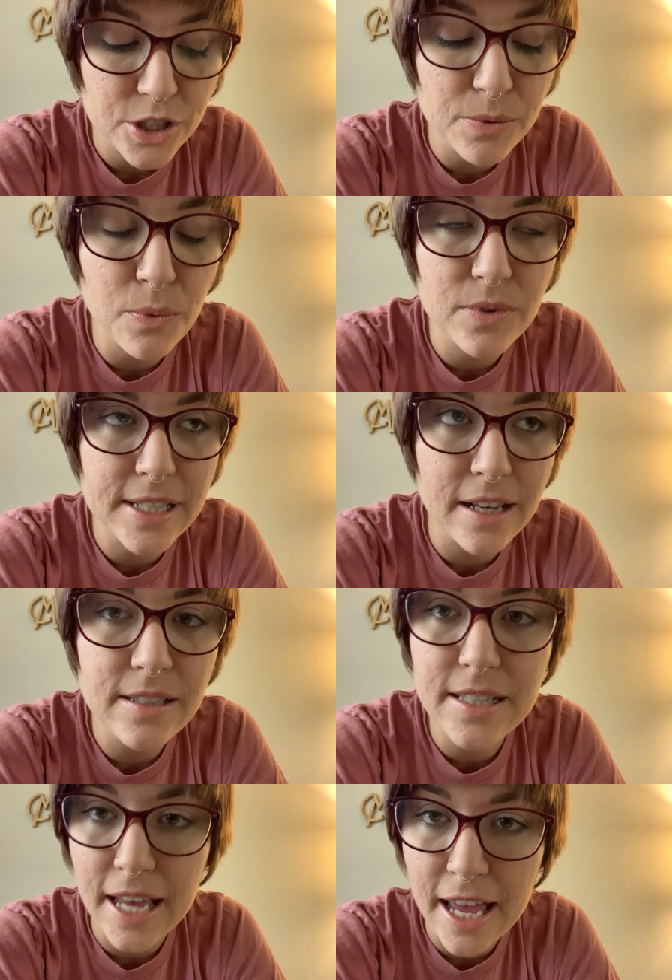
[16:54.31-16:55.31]
She
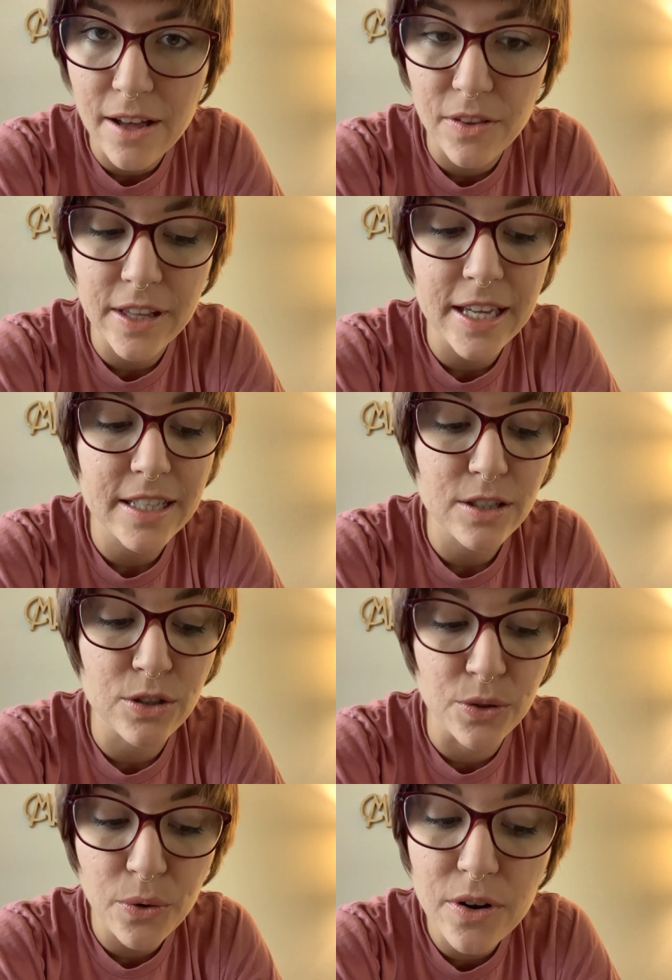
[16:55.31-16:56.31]
tells Chaol that
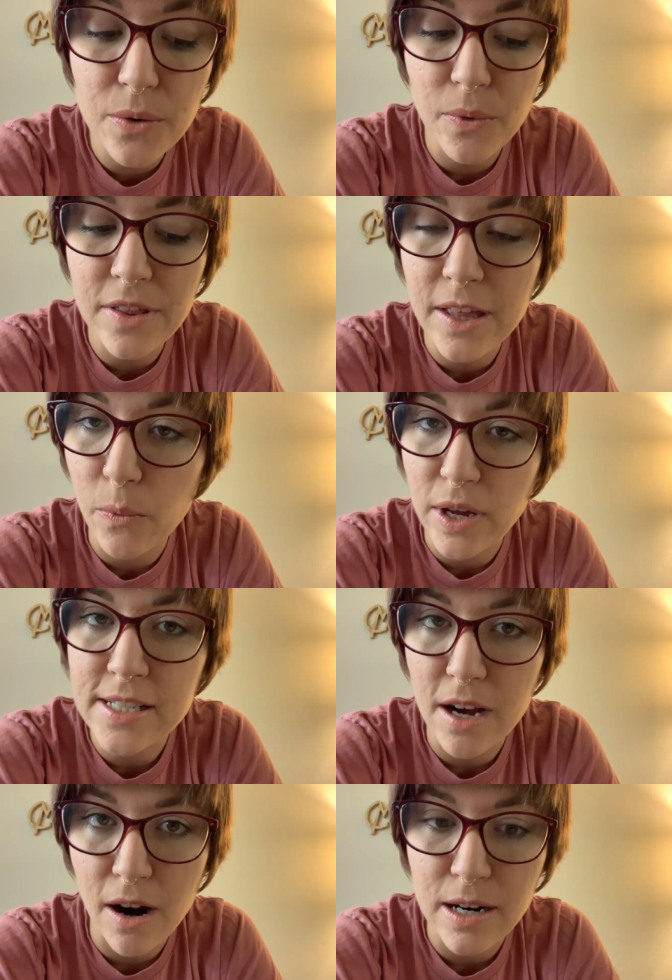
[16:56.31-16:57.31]
you're the one that
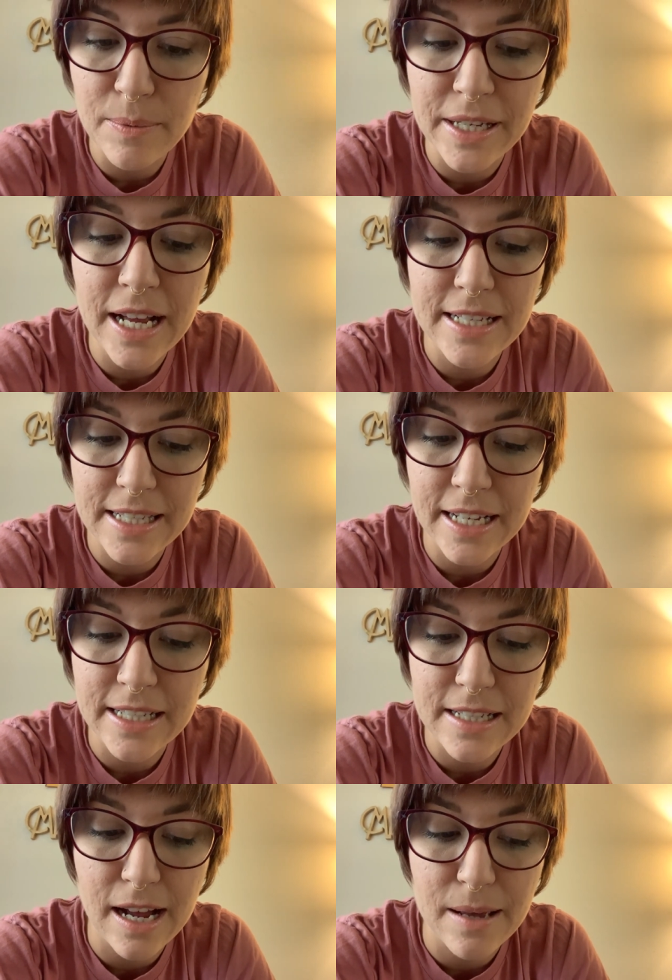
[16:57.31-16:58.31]
went to Arobynn a
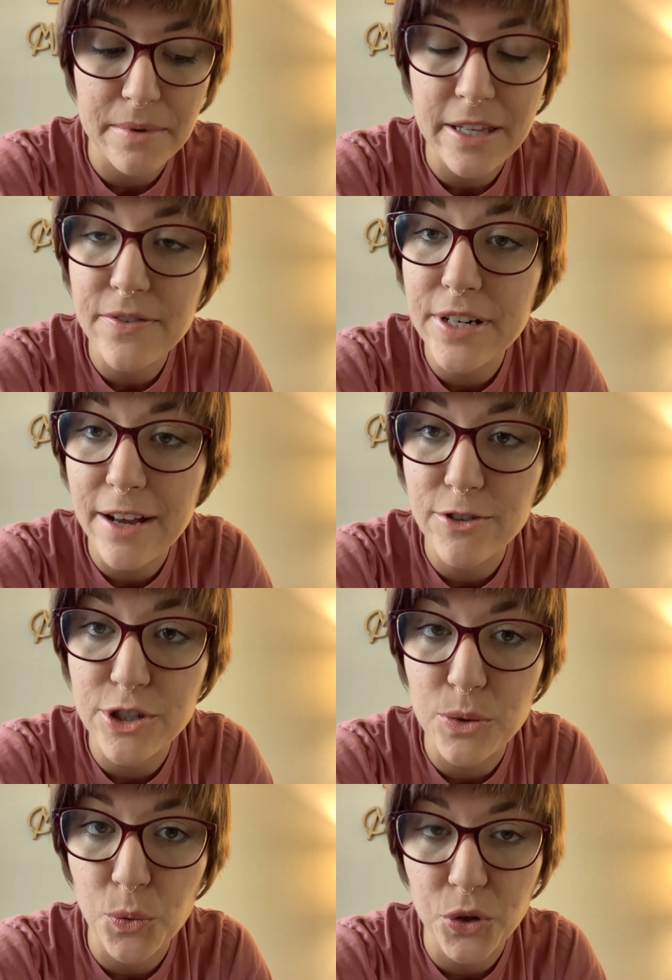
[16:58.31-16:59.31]
second time, even after
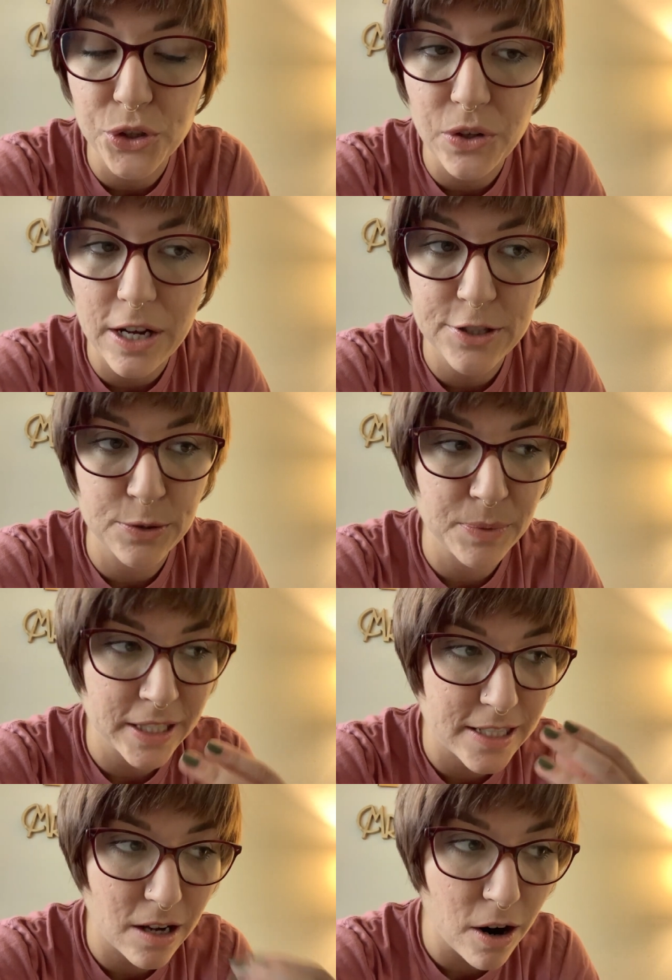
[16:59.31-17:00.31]
she warned you not to,
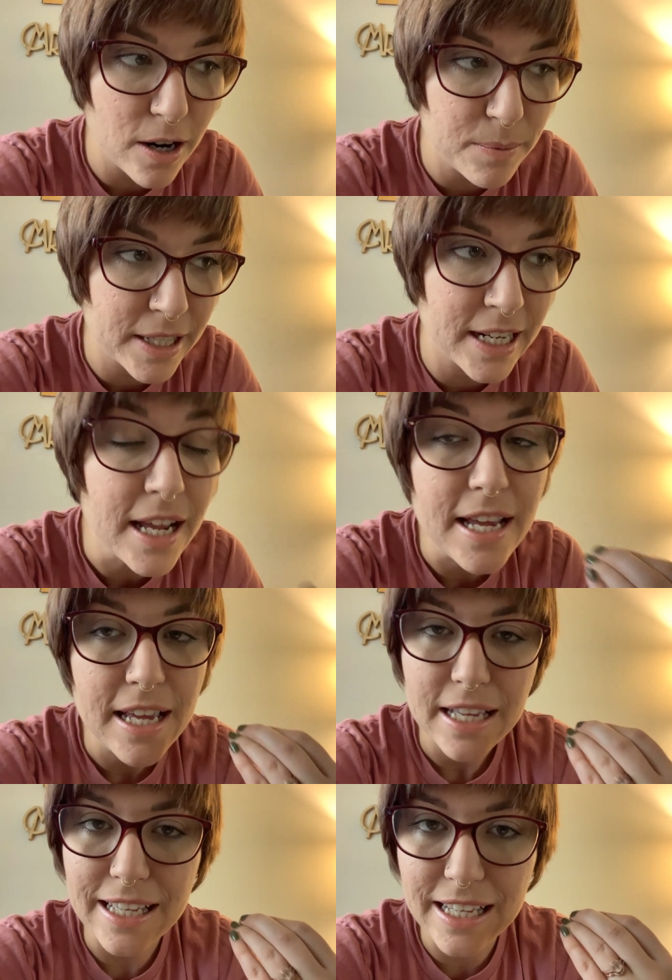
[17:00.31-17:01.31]
because Arobynn
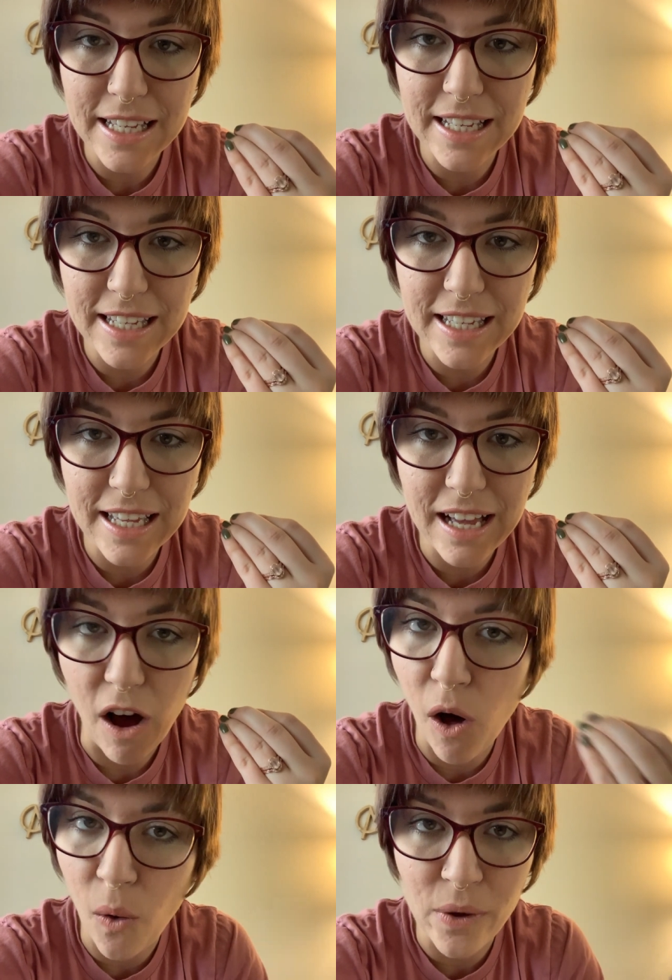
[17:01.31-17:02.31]

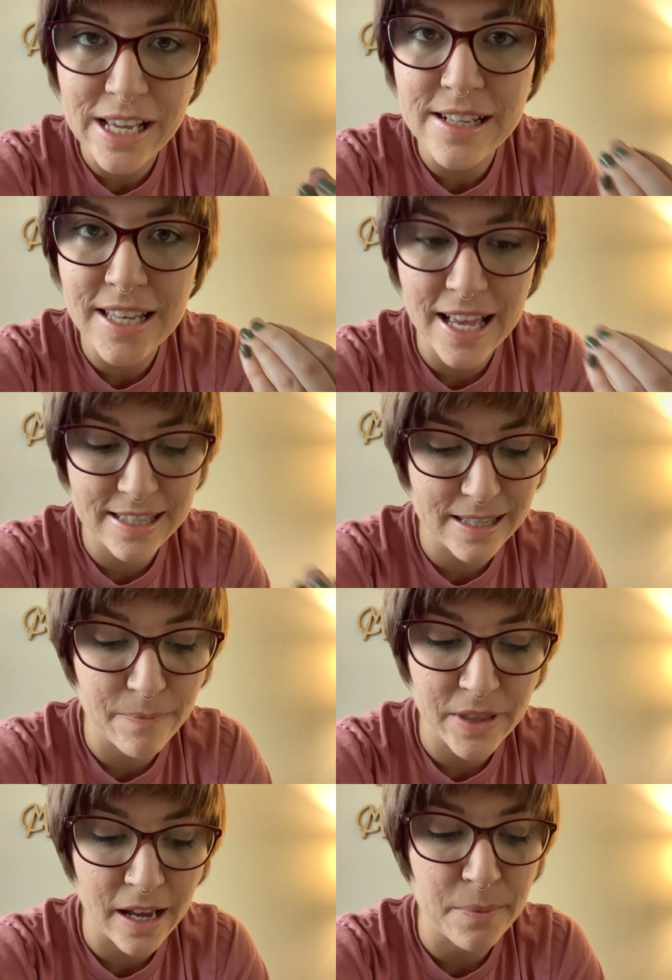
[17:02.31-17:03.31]
always has
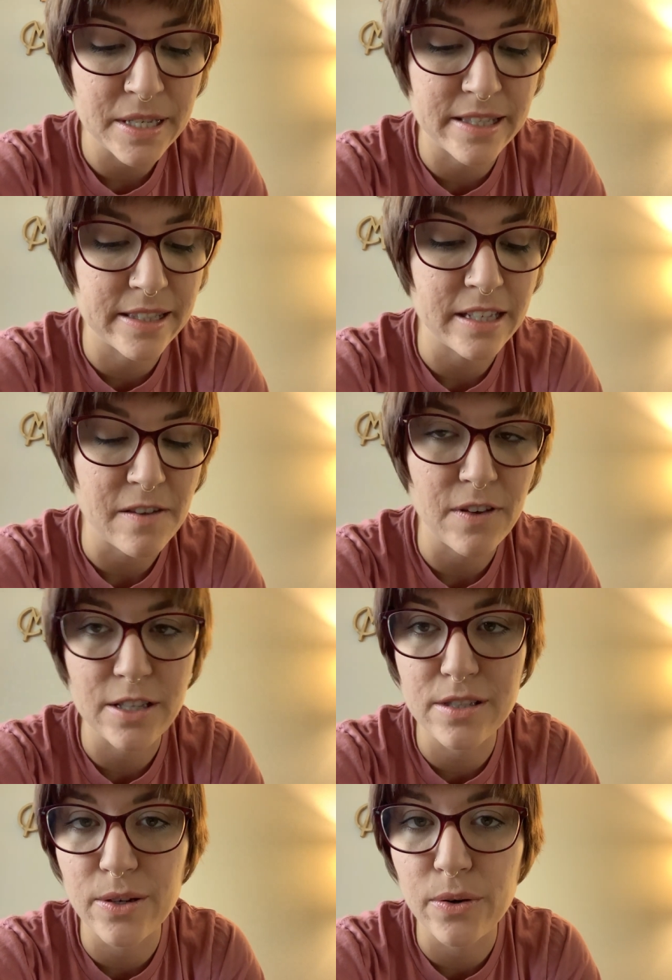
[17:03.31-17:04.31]
something up his sleeve.
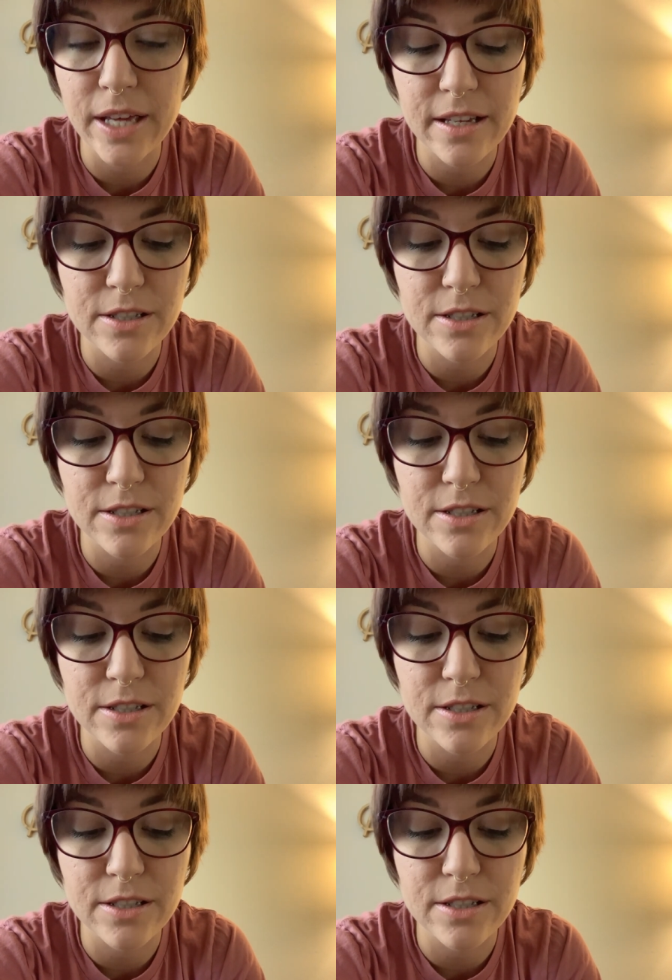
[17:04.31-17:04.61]
And so